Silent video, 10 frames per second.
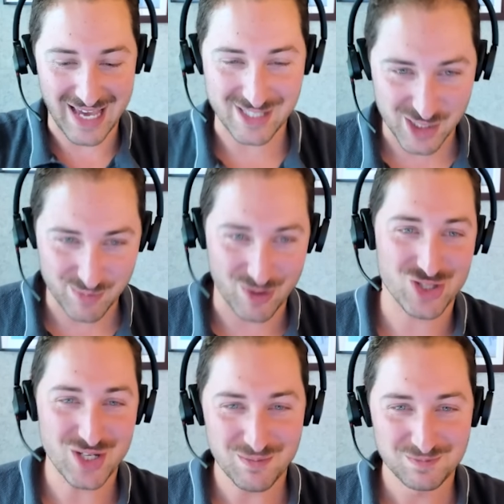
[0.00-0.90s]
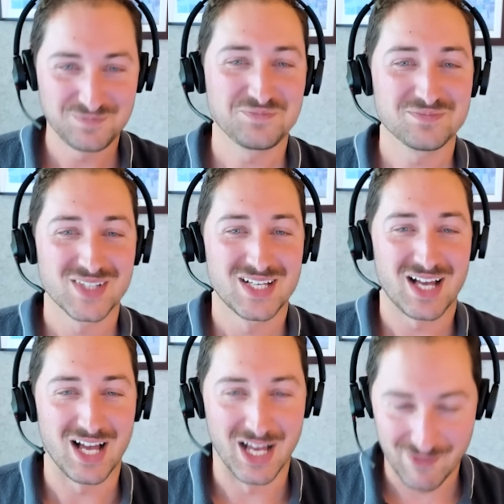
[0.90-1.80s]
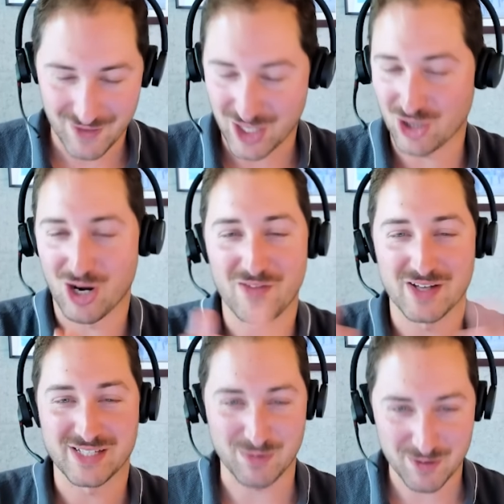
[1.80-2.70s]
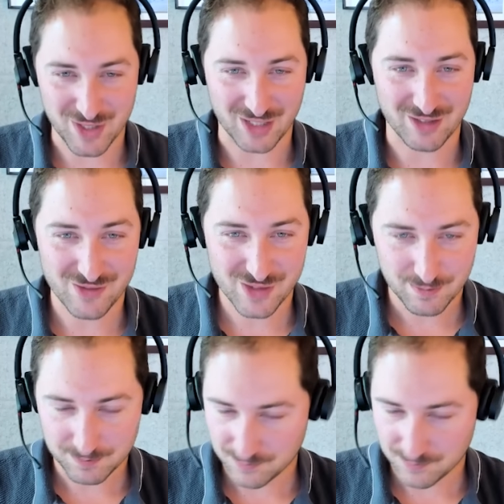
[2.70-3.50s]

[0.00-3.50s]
Excel spreadsheet of here are all the assessment objectives.